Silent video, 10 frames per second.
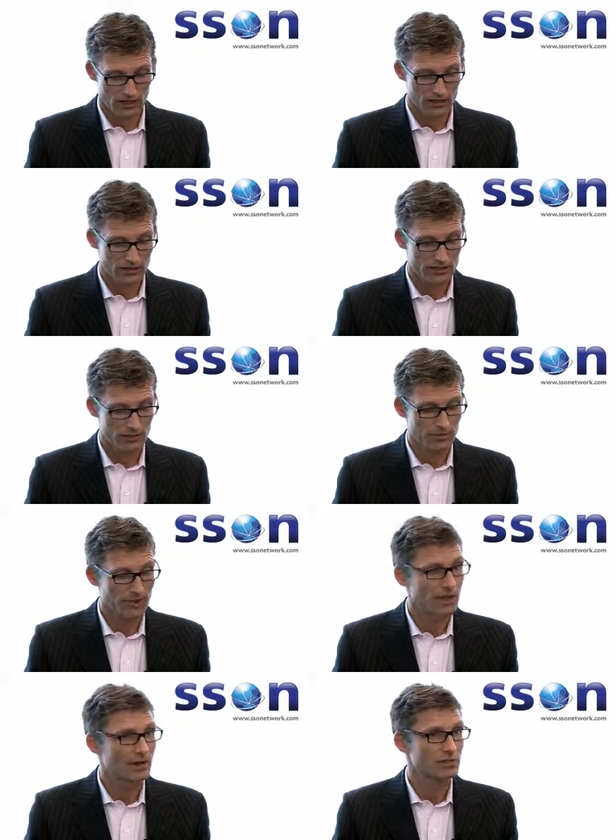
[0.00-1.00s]
Do I set up a
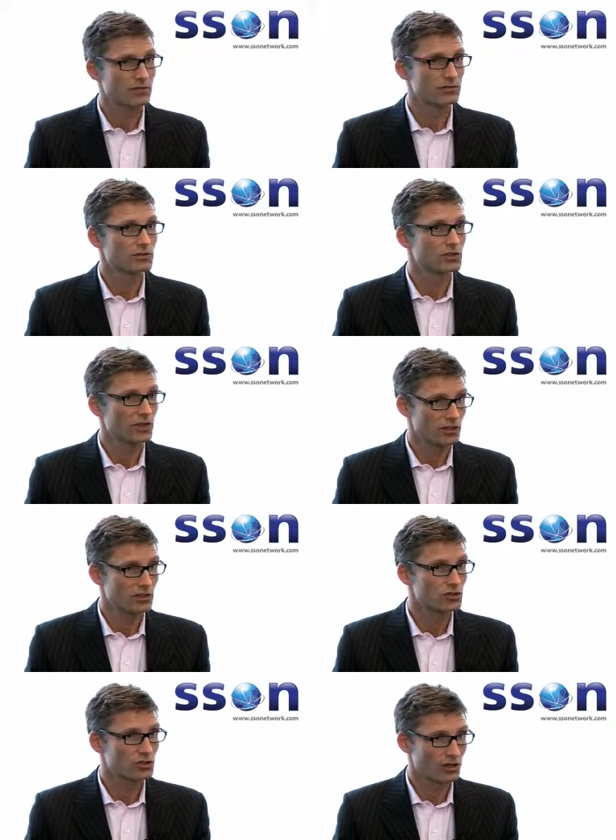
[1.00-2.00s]
captive to try and
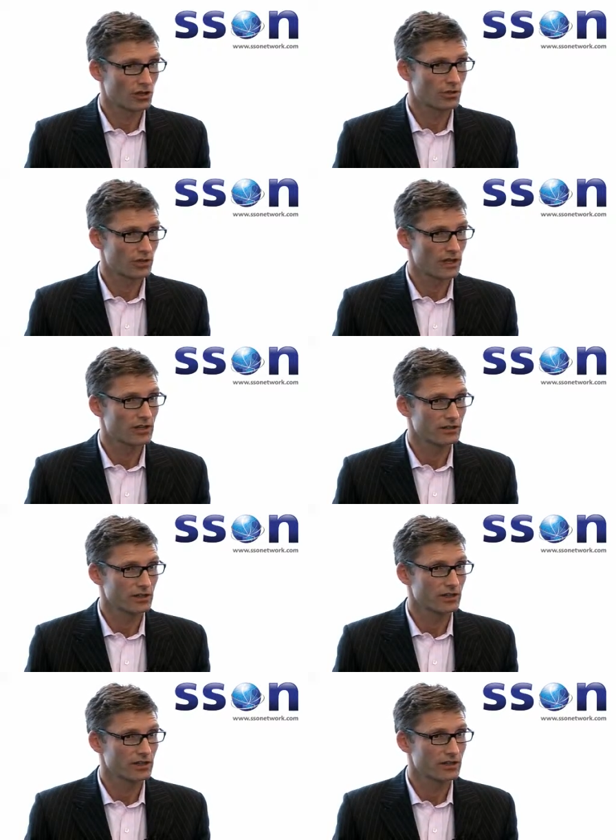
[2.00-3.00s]
control or get
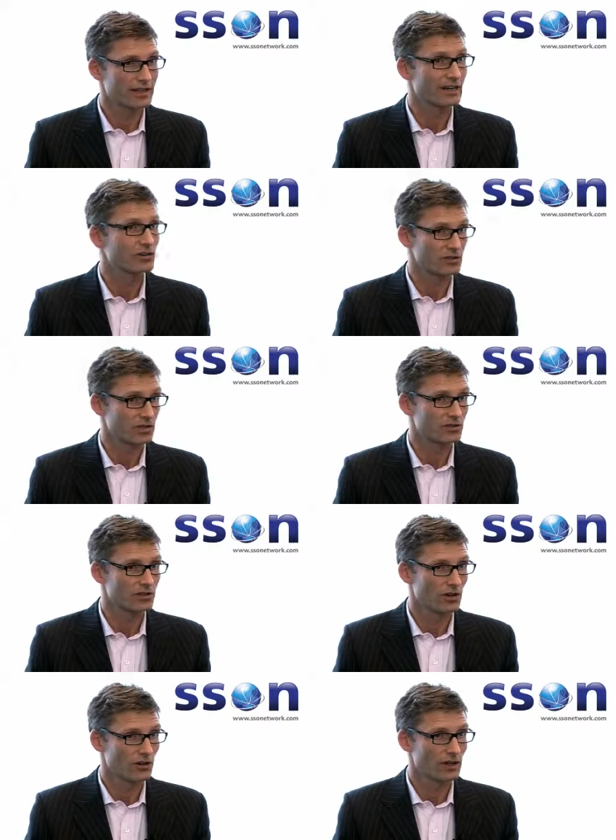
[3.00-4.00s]
under, get under
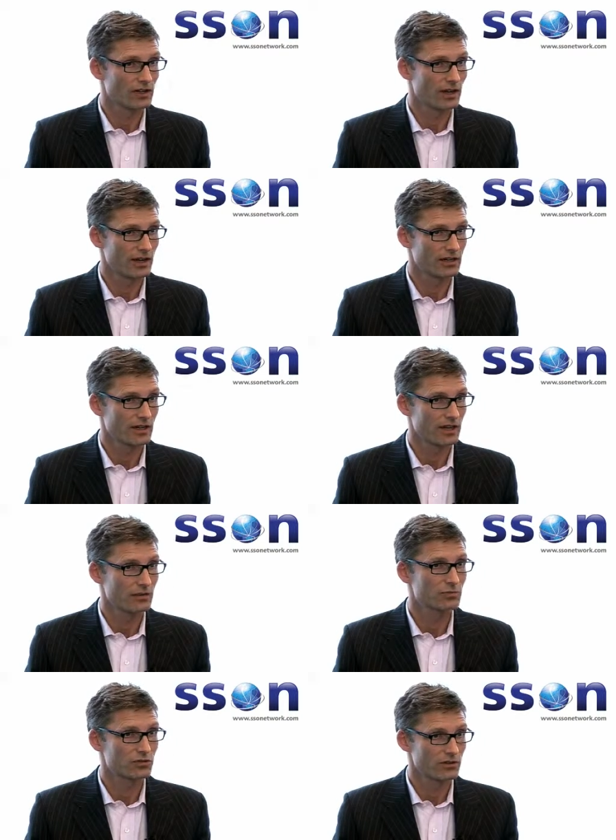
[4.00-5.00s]
control and, and, and
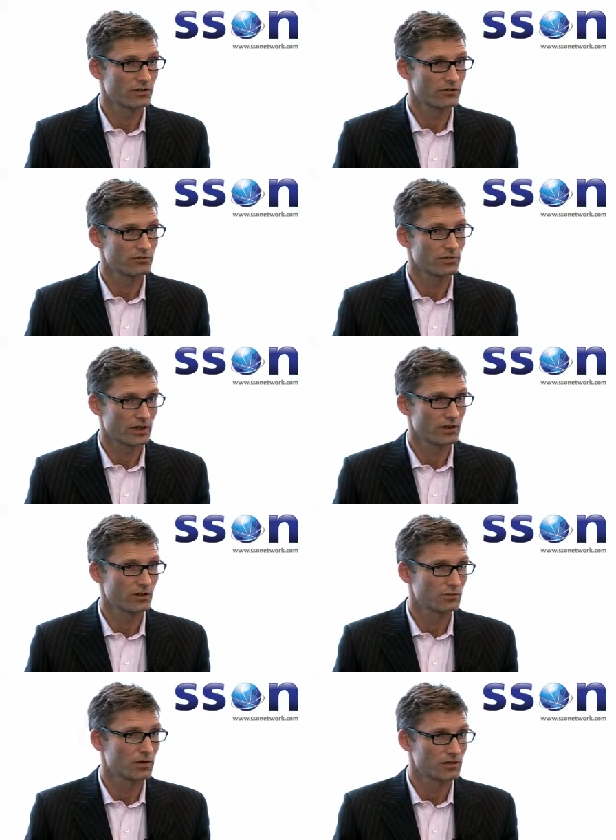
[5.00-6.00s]
improve my
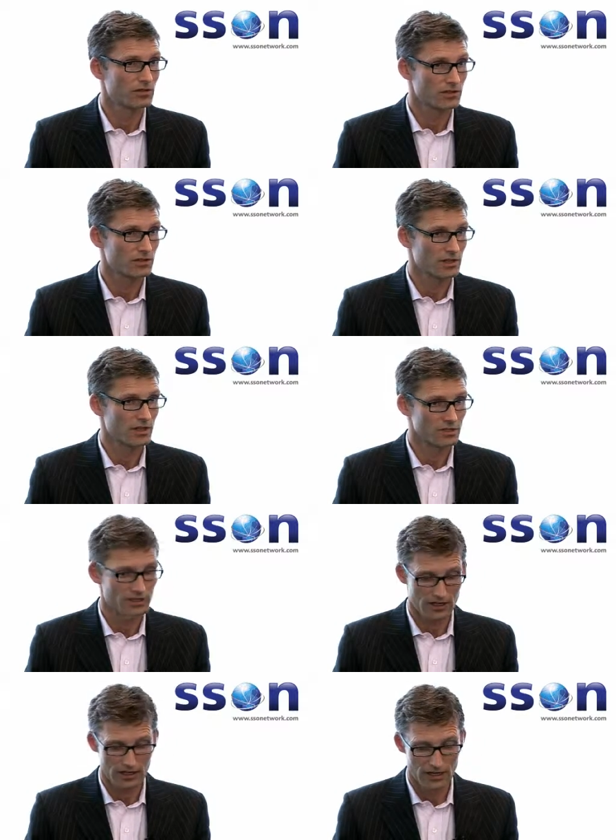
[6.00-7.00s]
current processes in I
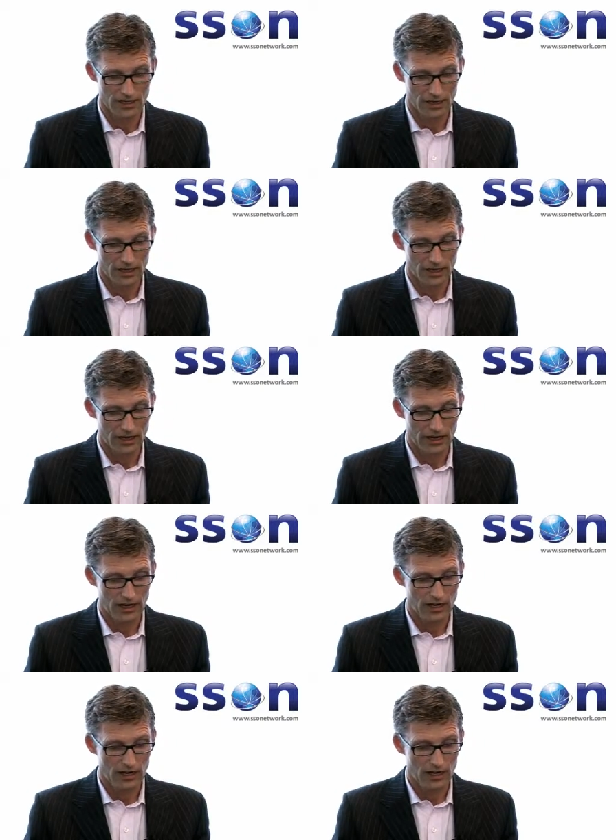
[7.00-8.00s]
T? Uh,
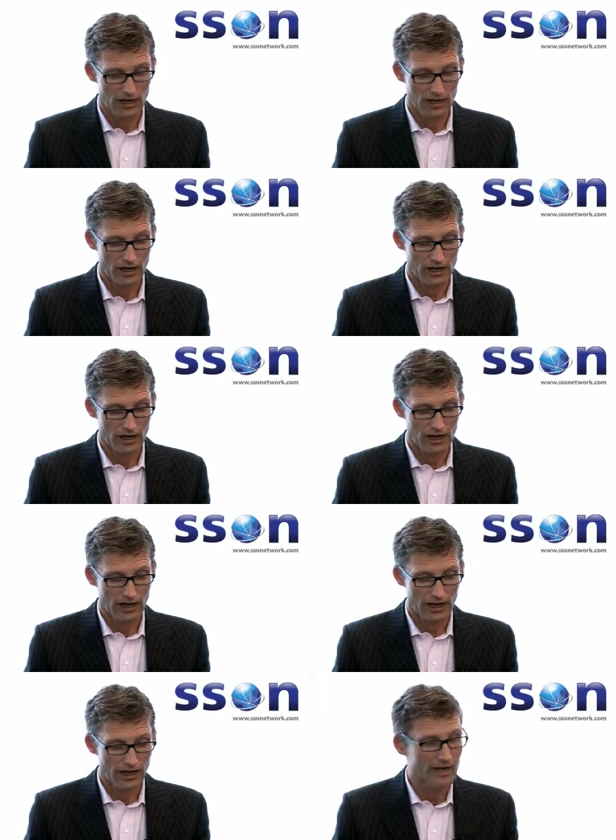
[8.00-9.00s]

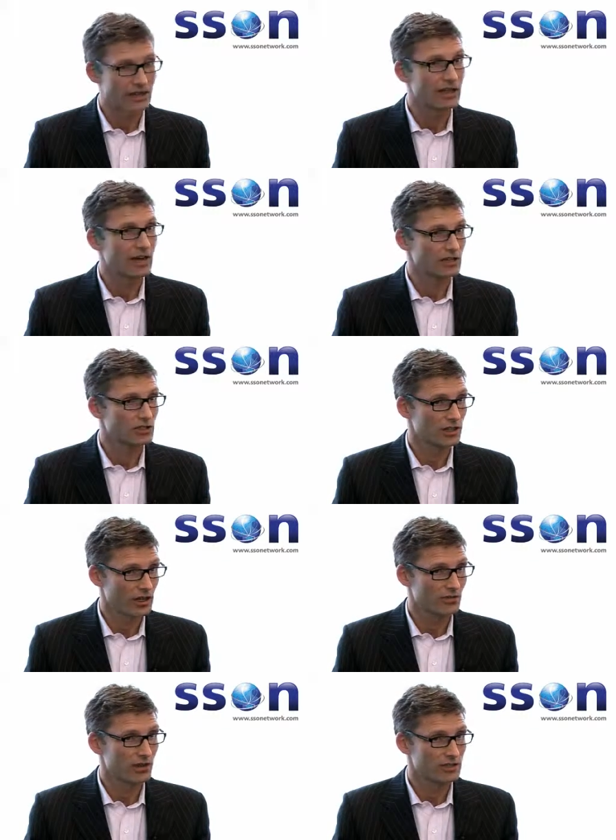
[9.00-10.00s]
and in that, should
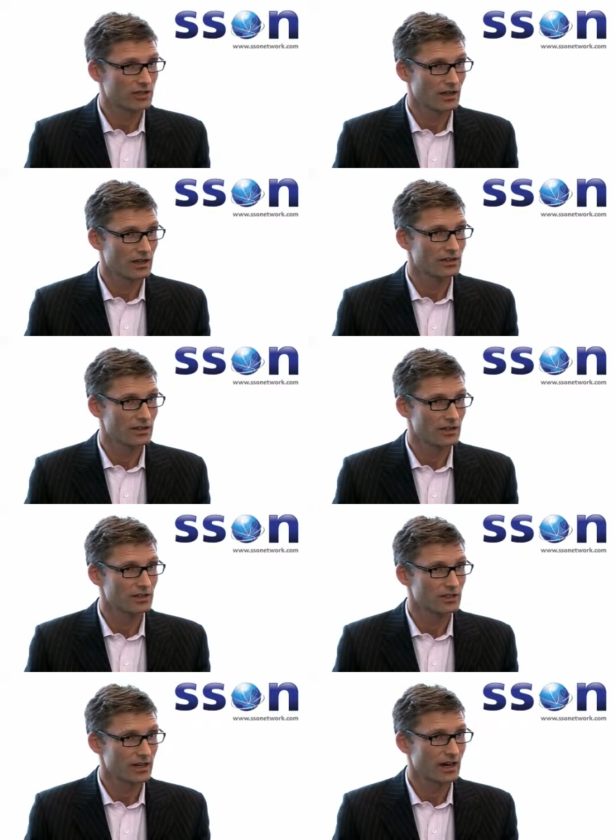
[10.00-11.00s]
I invest in I T
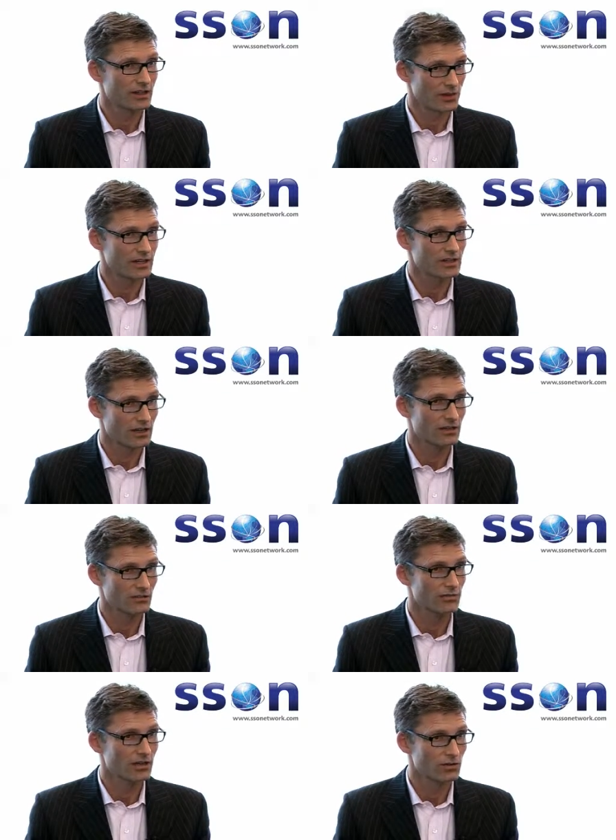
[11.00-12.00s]
to get greater,
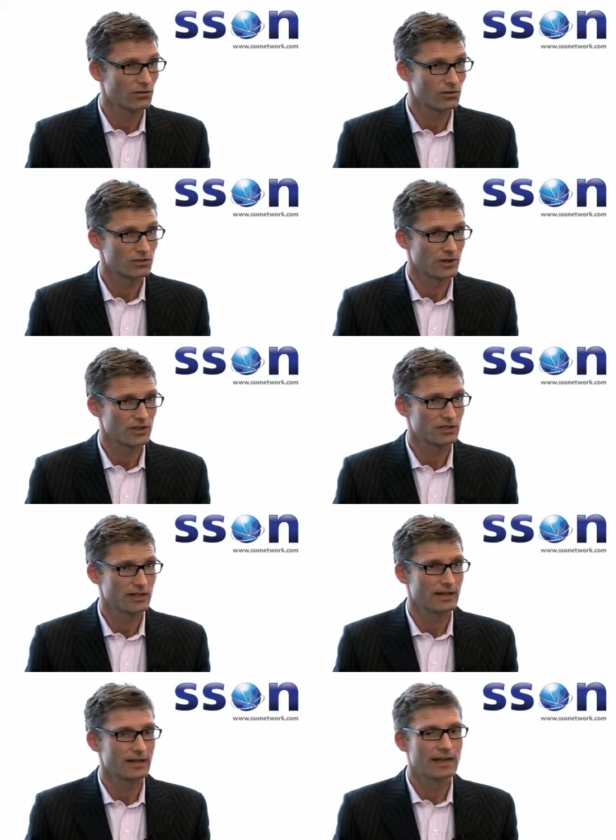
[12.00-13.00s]
further automation?